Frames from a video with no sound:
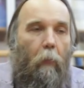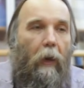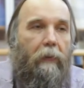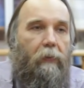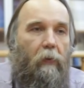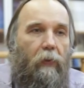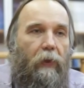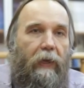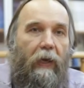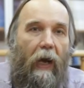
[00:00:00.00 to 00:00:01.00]
And
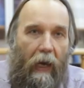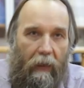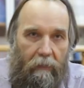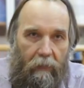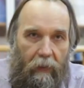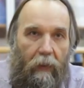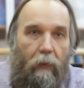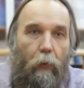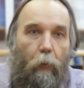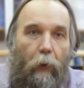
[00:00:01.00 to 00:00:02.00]
they are in
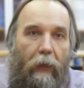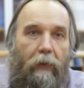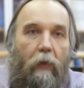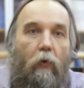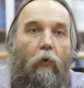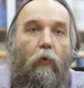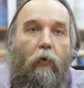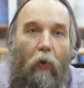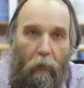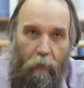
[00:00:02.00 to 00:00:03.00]
the way they could
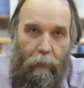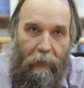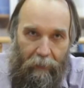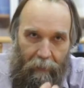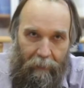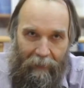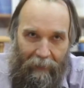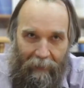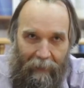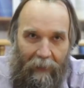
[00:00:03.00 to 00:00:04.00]
not be
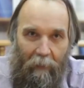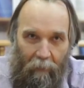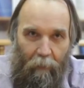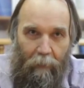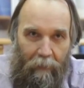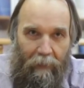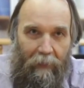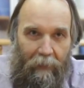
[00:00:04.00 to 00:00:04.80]
theoretically for the